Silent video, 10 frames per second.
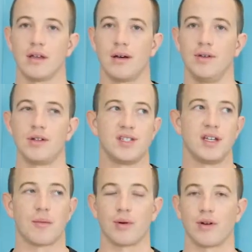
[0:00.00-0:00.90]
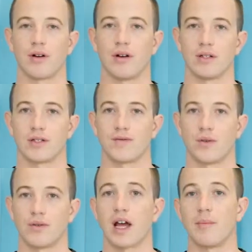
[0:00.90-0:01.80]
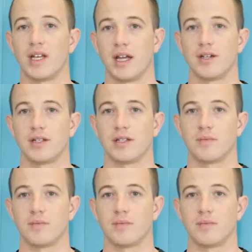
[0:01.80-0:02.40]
You can see our protocols for recommendations,